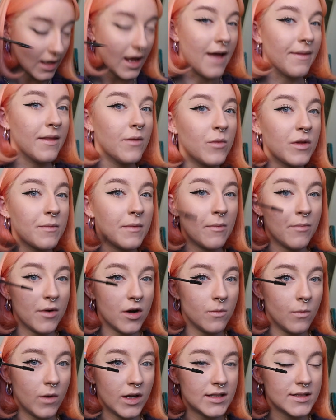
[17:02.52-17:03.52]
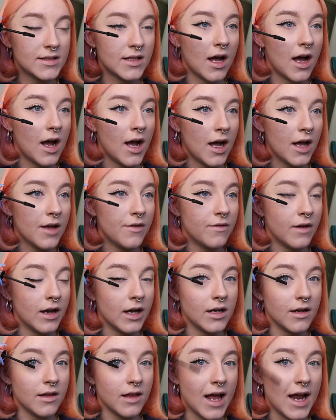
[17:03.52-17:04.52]
And then with my bottom ones, I
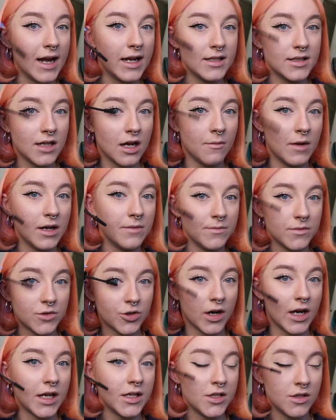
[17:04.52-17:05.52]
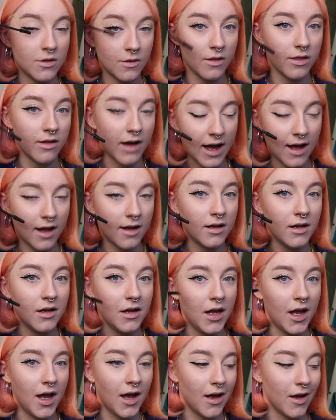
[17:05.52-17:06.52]
find that anytime I'm trying to do
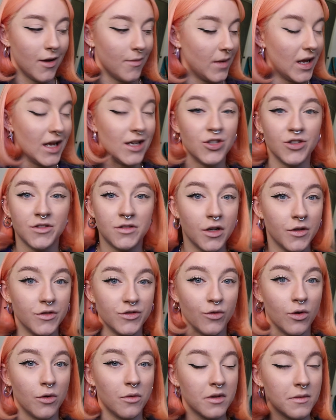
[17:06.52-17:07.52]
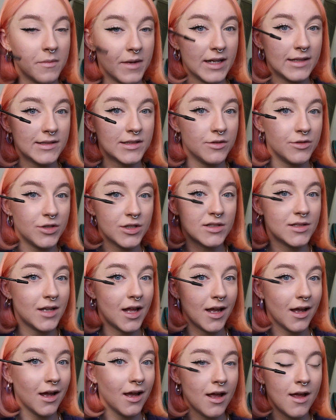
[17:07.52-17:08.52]
that, it just goes wrong with me. So just
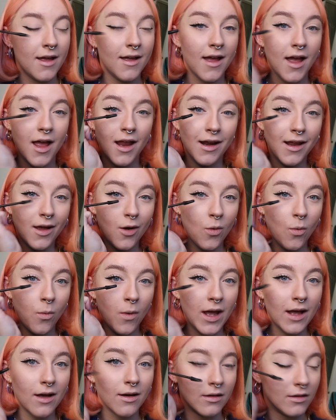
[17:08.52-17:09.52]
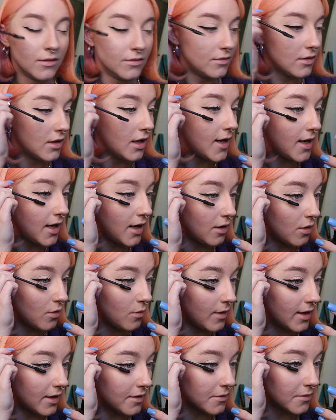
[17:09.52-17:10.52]
like a little wiggle
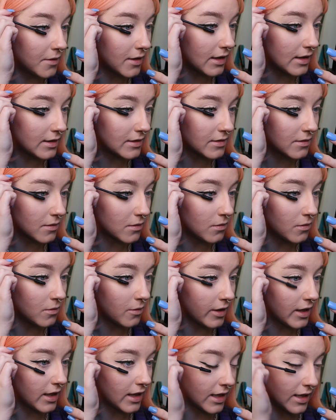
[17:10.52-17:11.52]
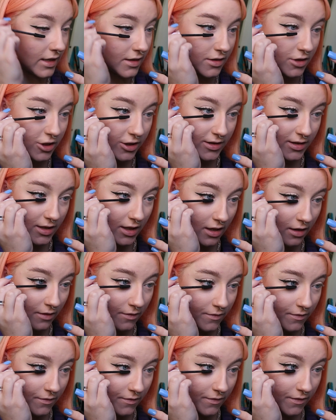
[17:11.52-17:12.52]
is all we need, just enough
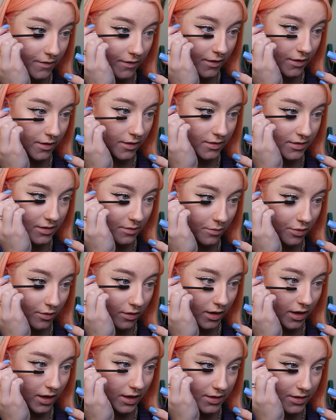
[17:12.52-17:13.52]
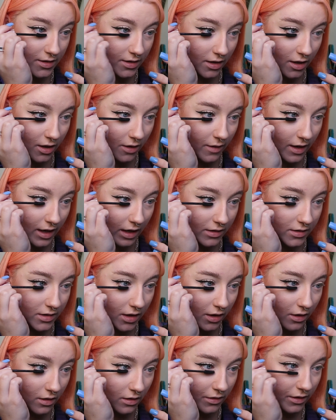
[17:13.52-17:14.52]
for some product to go
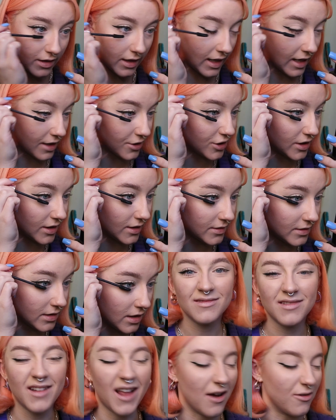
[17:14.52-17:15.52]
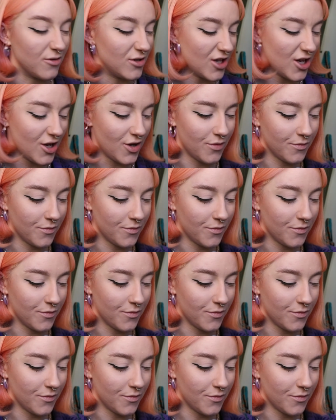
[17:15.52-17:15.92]
actually on the lashes. That'll do.